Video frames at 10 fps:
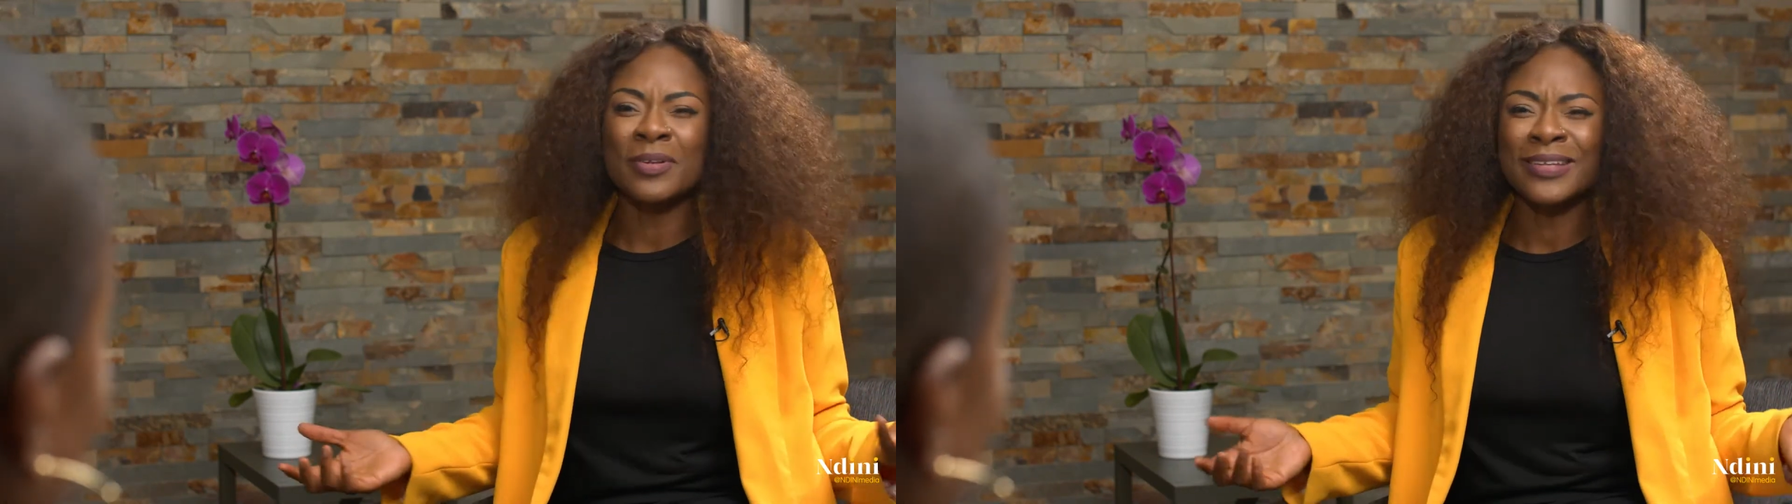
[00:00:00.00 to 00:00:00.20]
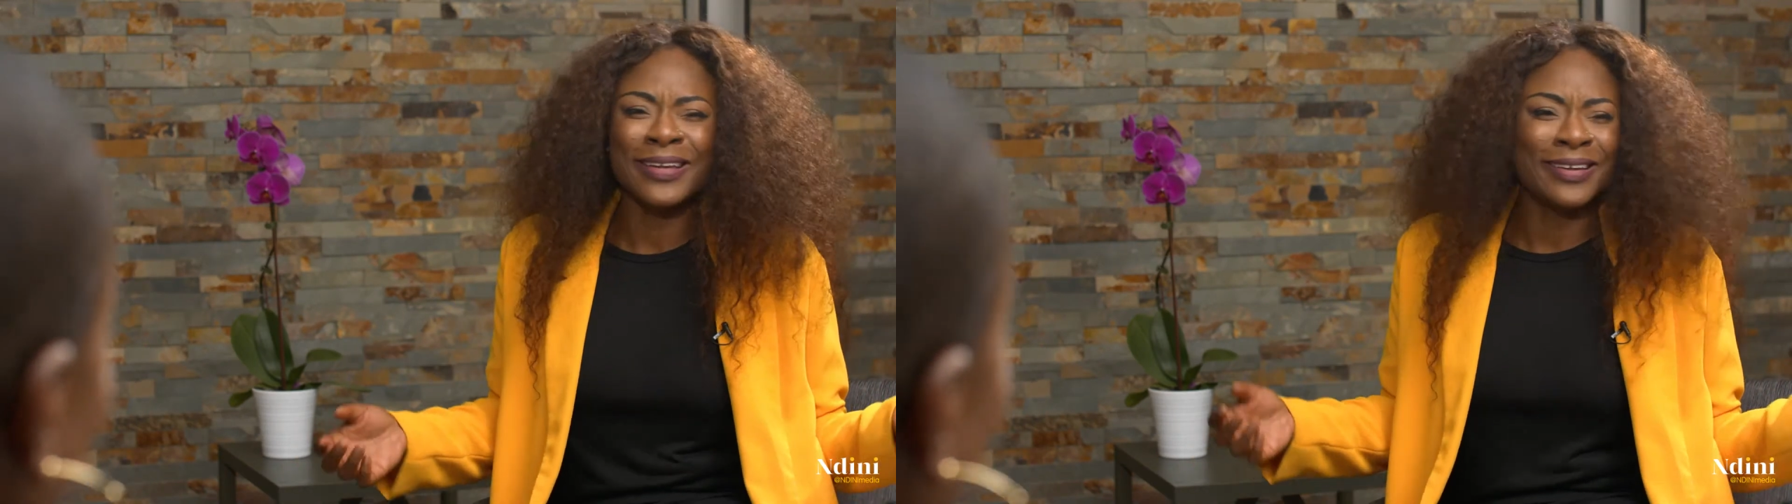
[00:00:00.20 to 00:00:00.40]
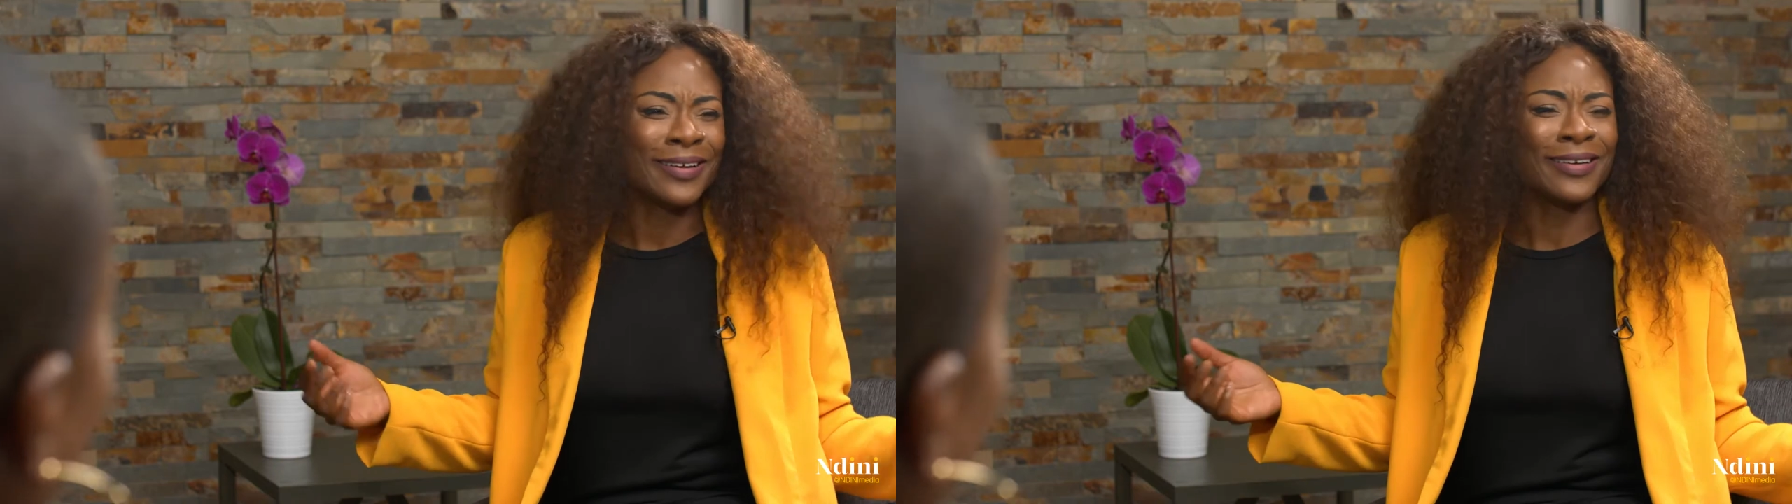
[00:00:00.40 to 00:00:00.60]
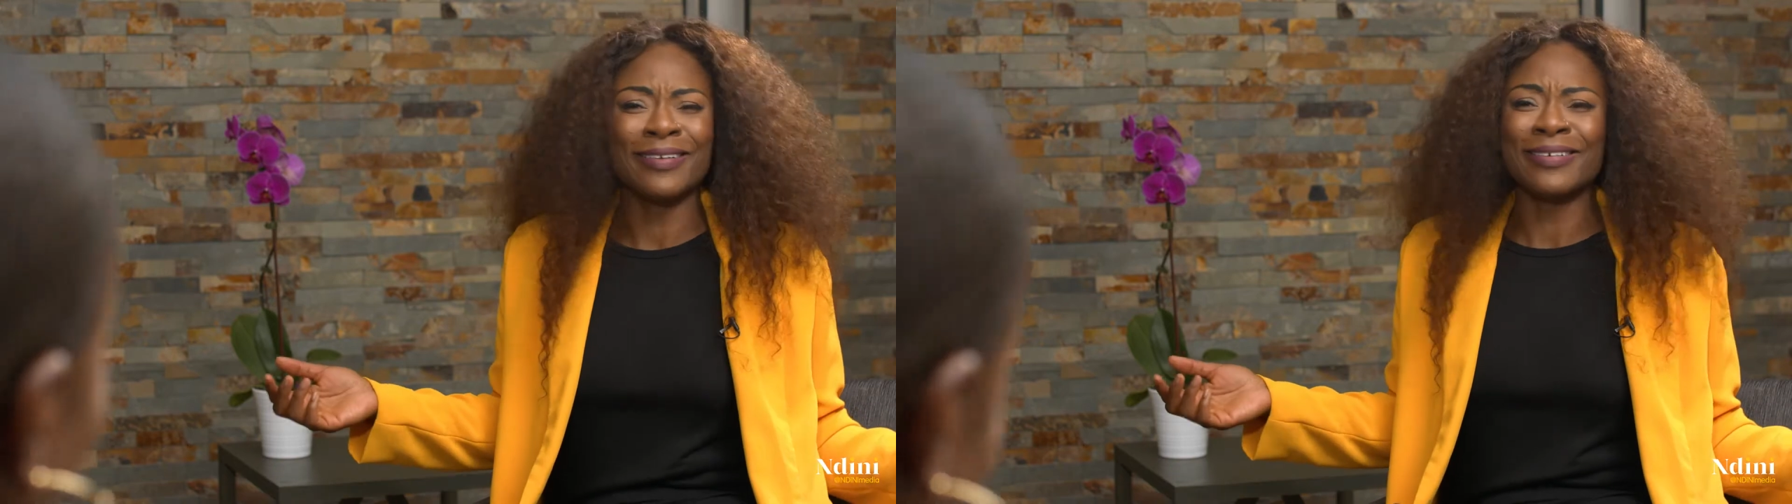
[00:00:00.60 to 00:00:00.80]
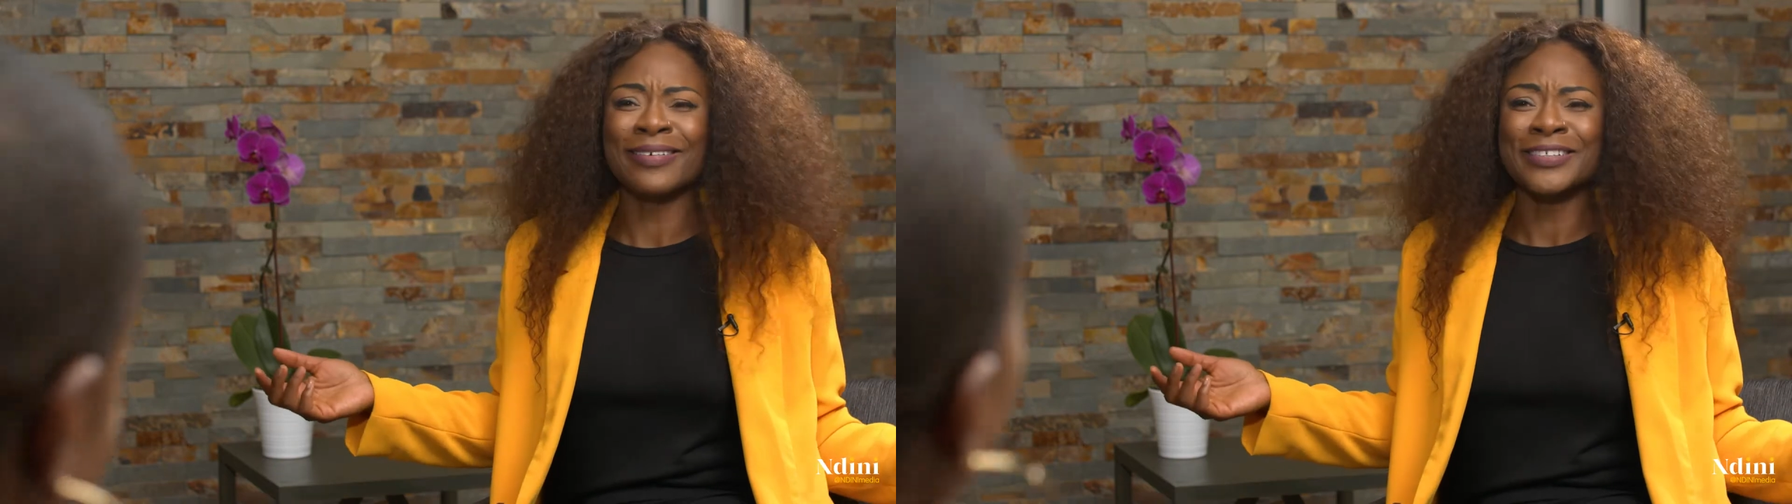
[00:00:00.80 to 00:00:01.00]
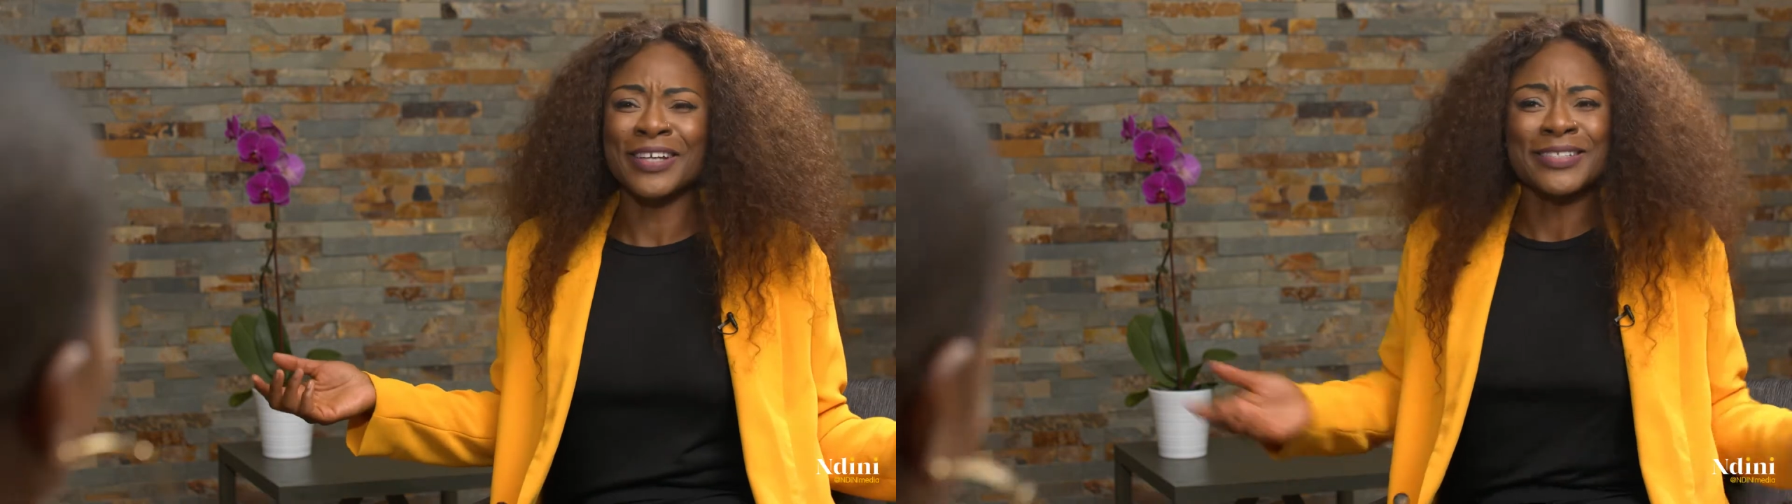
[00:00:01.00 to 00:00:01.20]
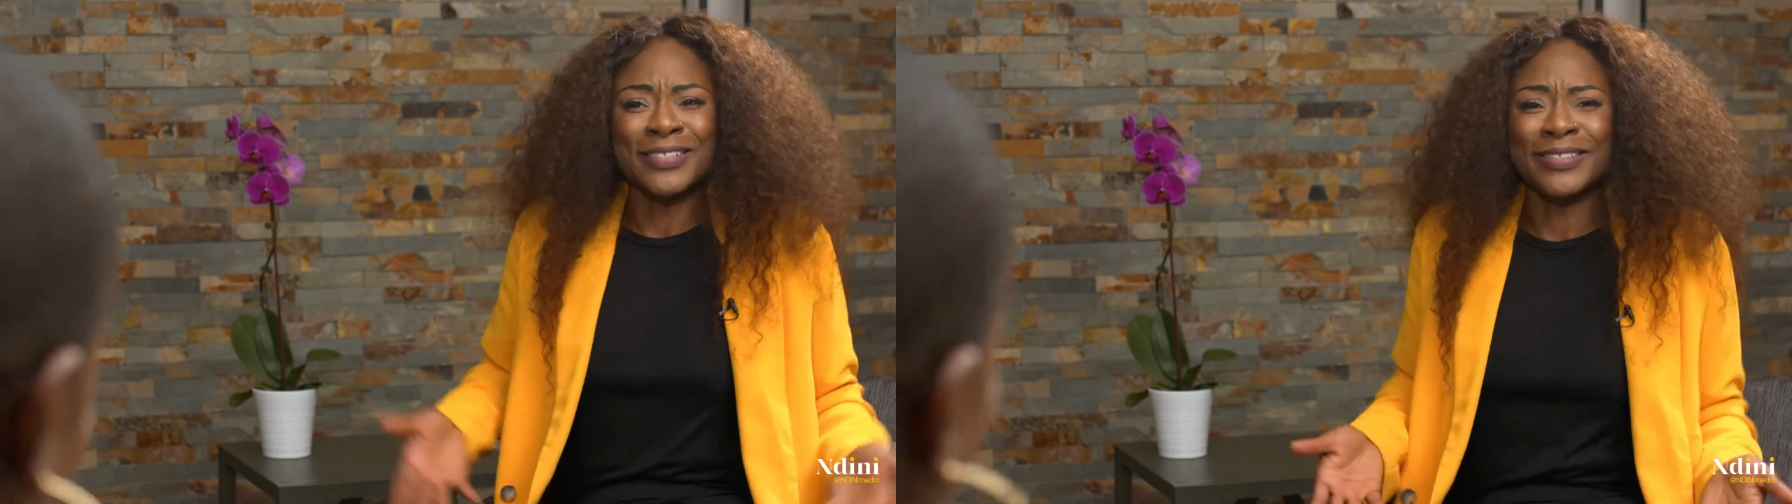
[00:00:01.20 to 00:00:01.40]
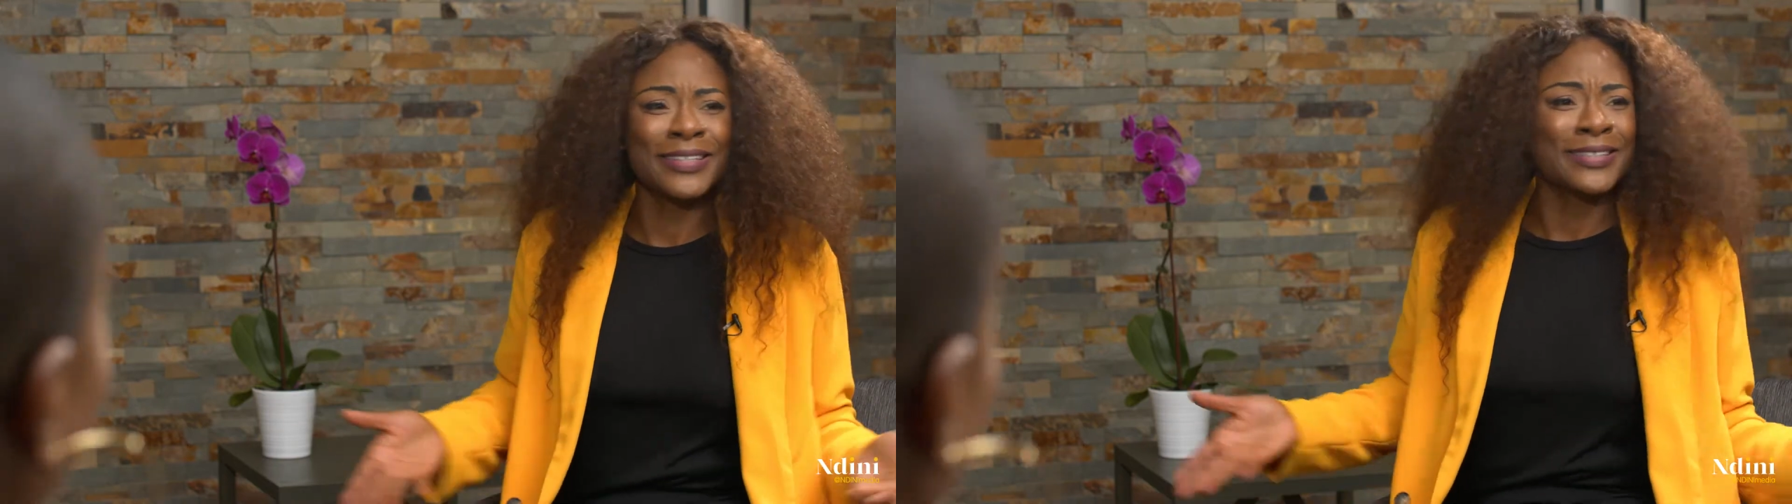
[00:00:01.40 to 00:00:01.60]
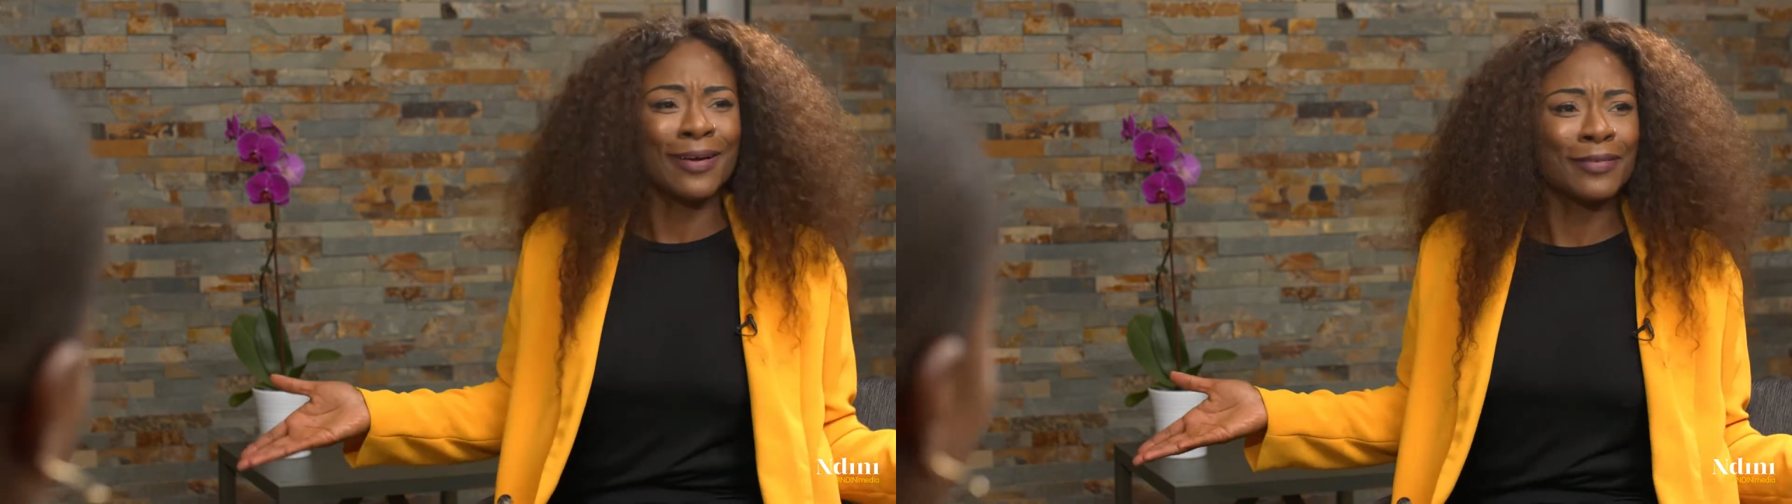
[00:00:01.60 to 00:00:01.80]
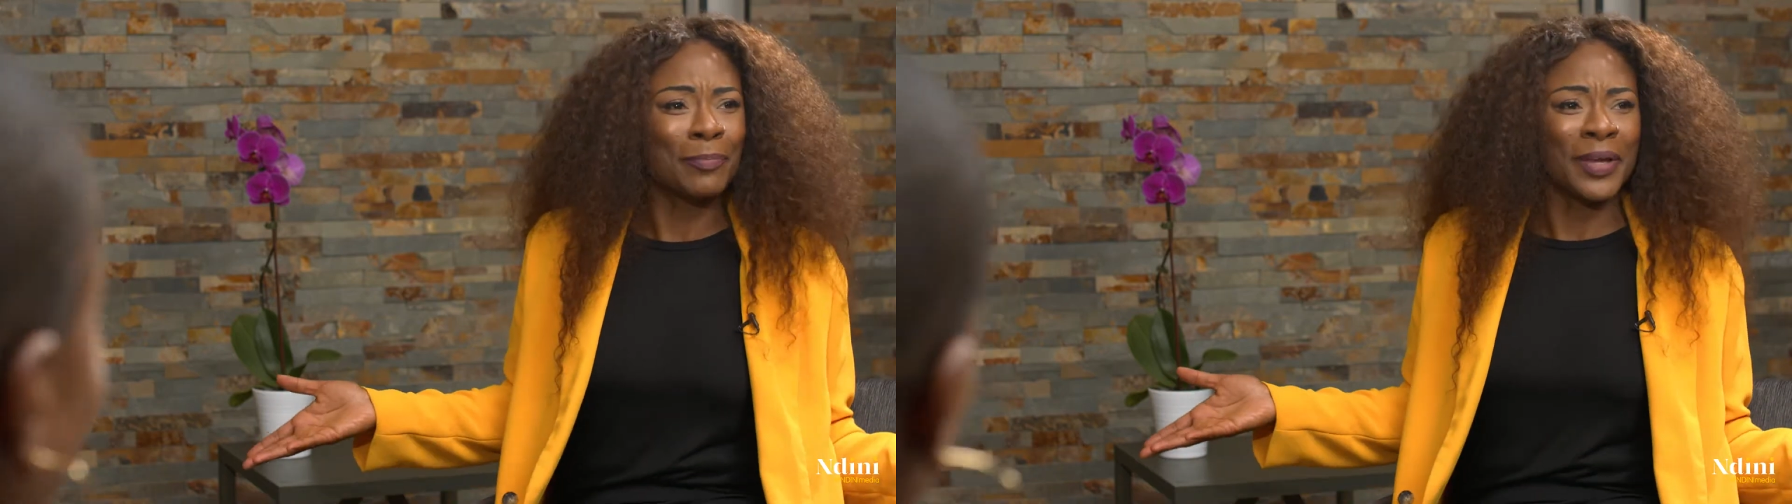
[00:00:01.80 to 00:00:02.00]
It's like, yeah, she sits down to pee.